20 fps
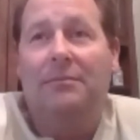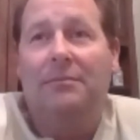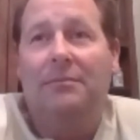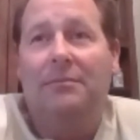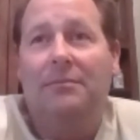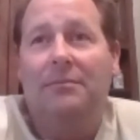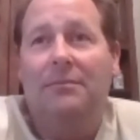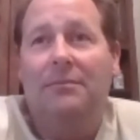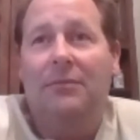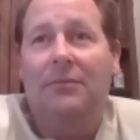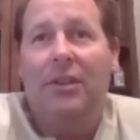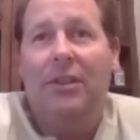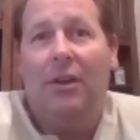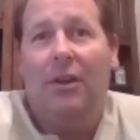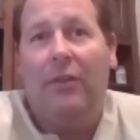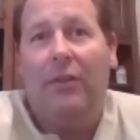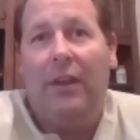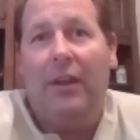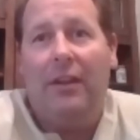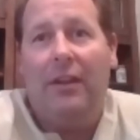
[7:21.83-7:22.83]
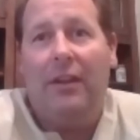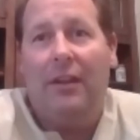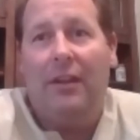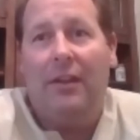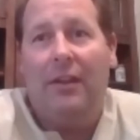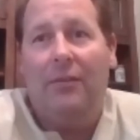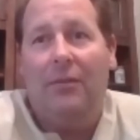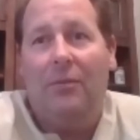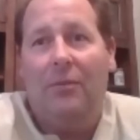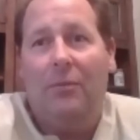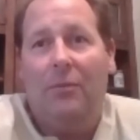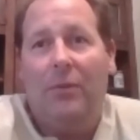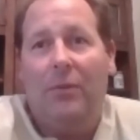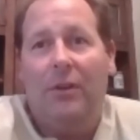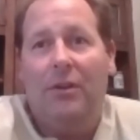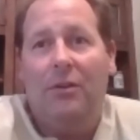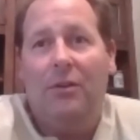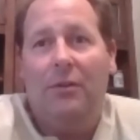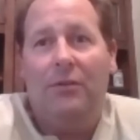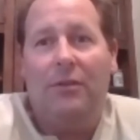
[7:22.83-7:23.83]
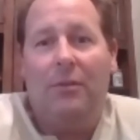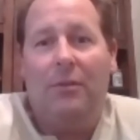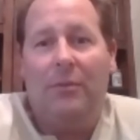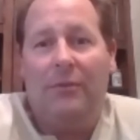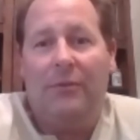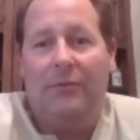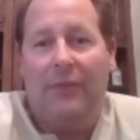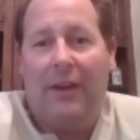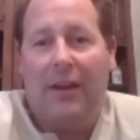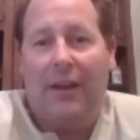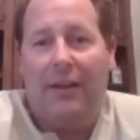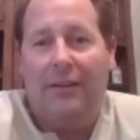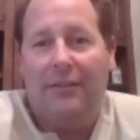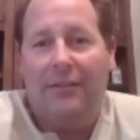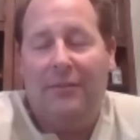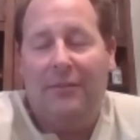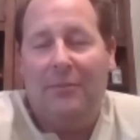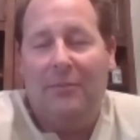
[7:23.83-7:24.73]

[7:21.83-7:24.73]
we knew it was going to be fine.